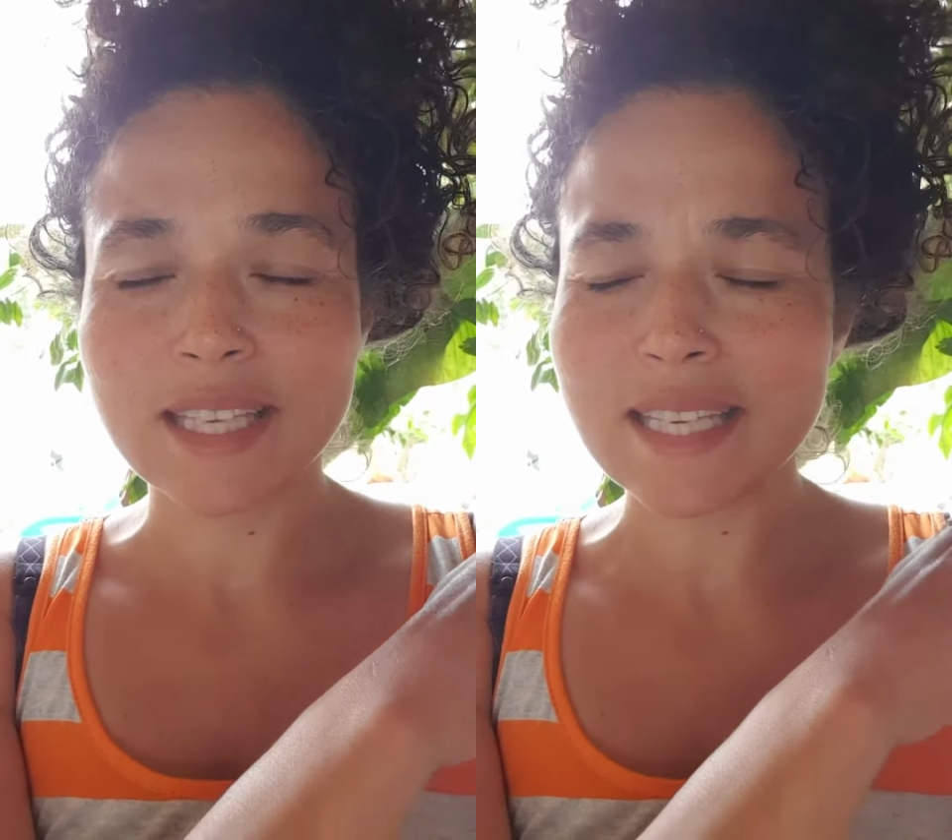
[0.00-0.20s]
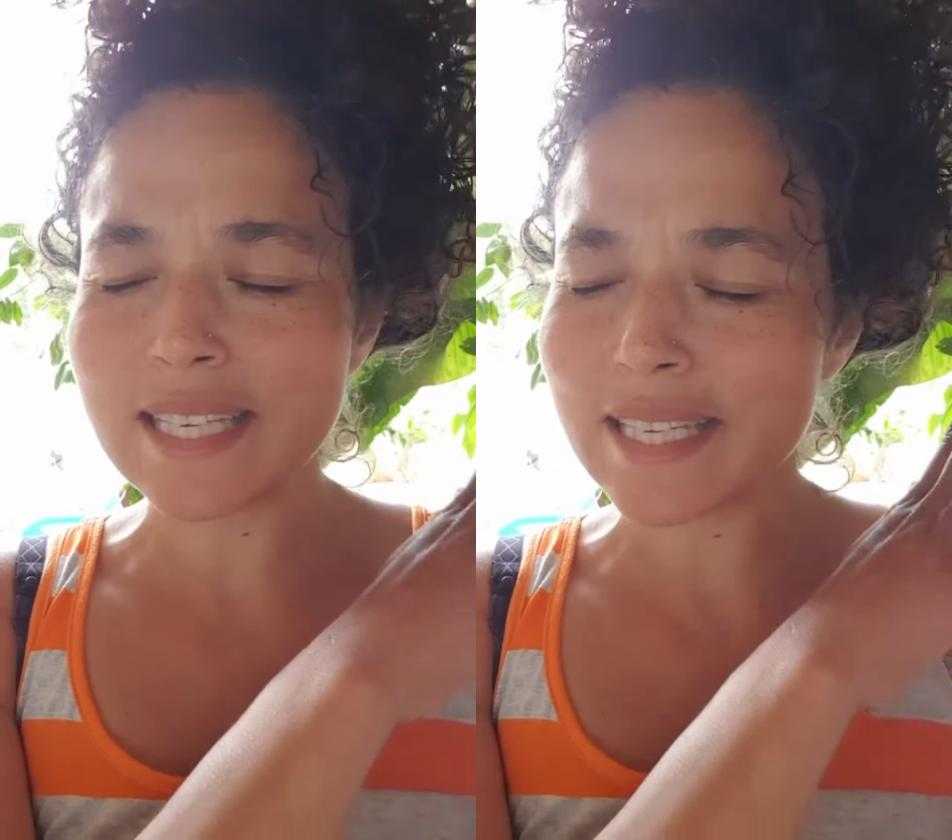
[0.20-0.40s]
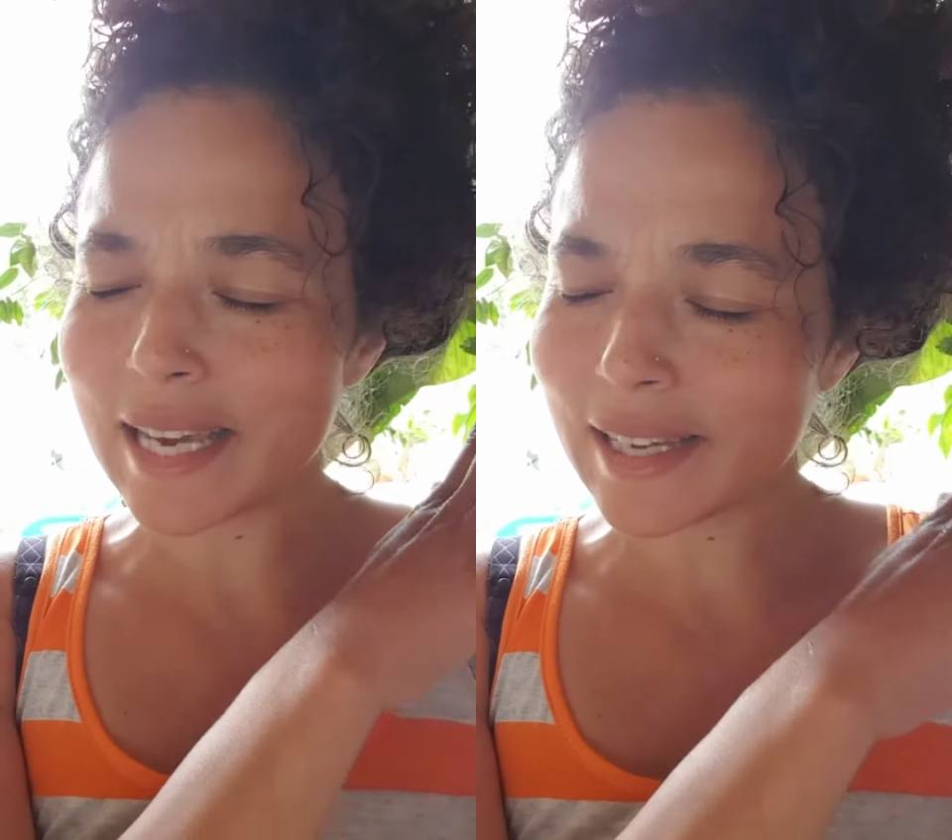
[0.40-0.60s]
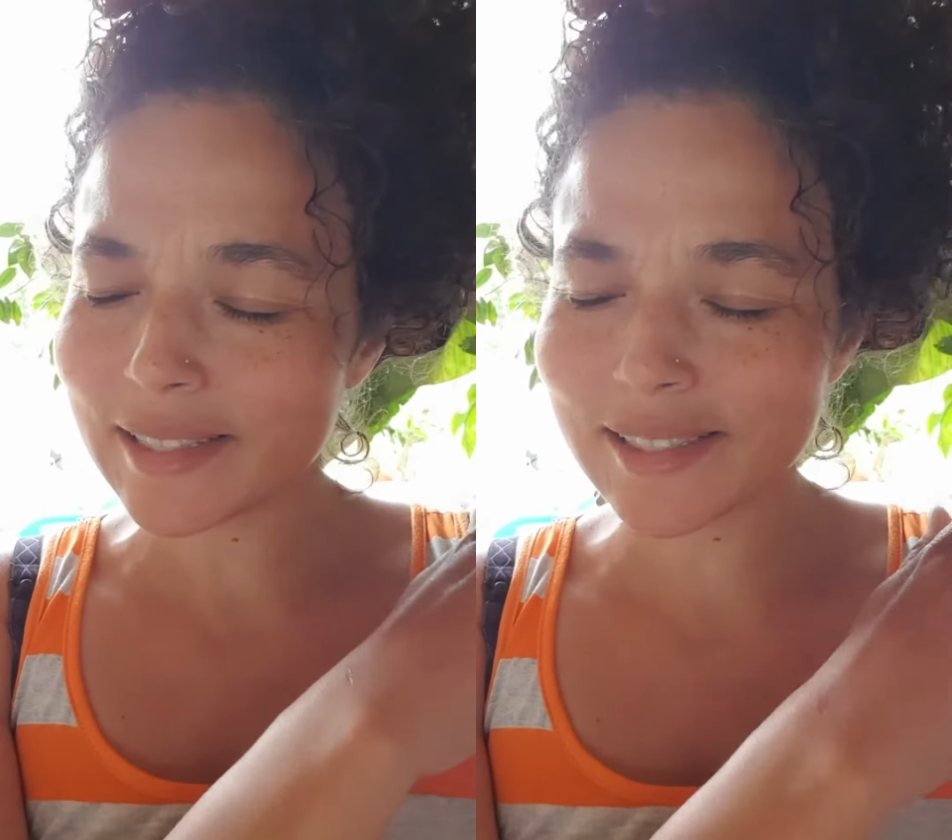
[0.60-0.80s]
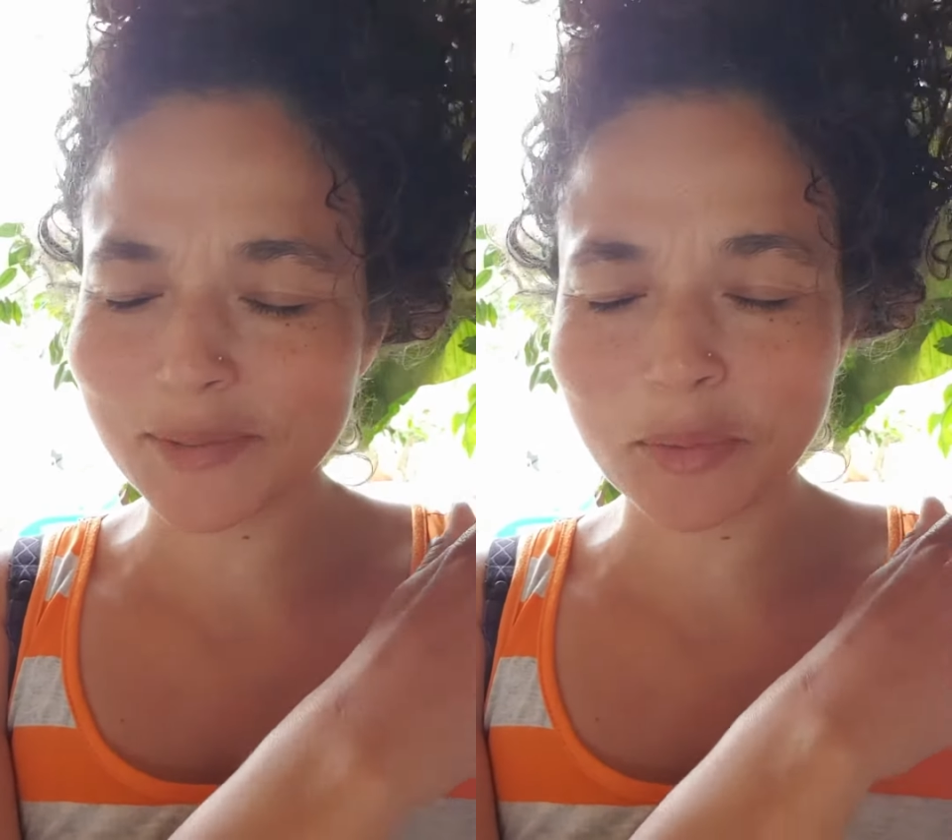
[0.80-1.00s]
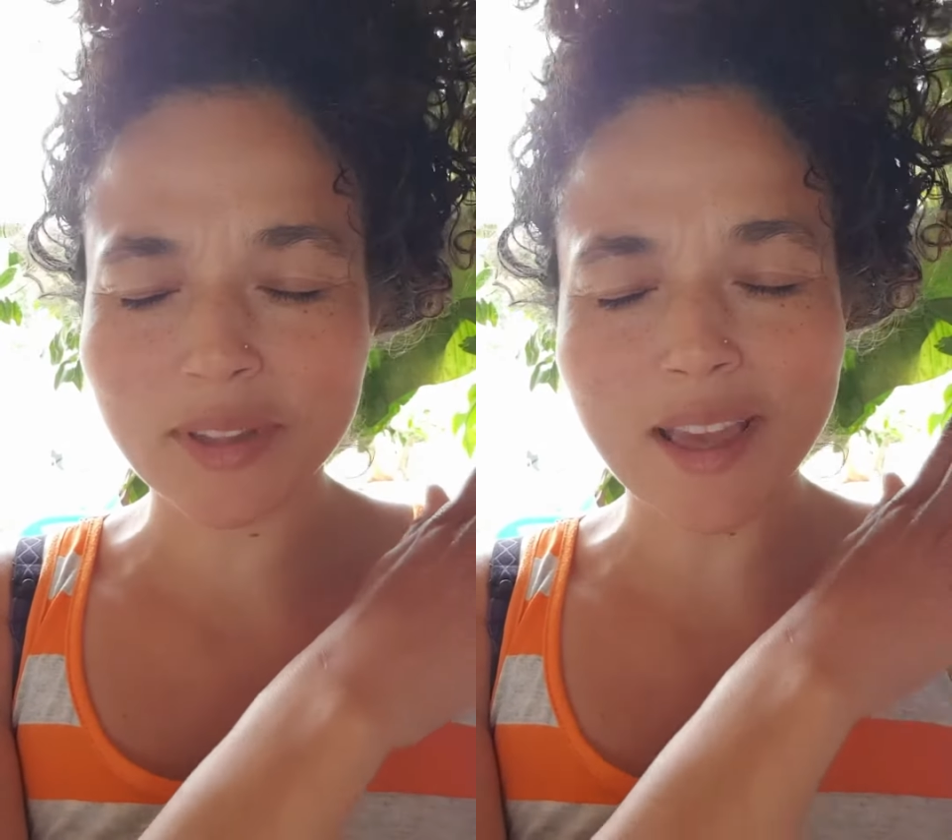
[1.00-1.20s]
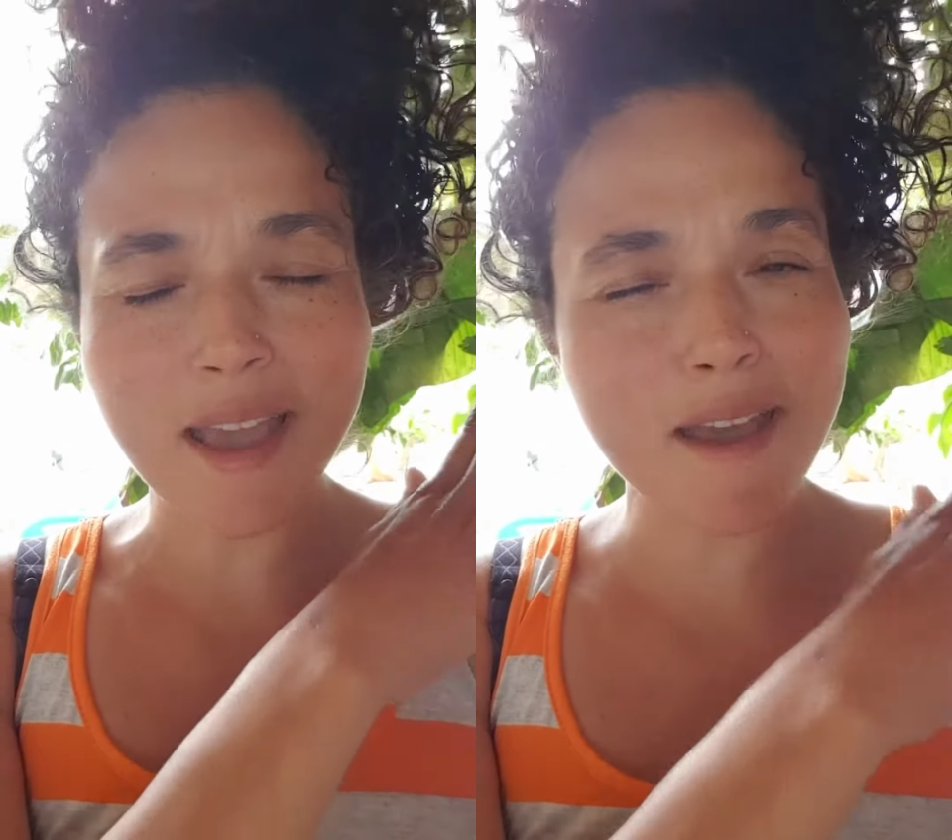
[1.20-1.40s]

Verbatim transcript: yes with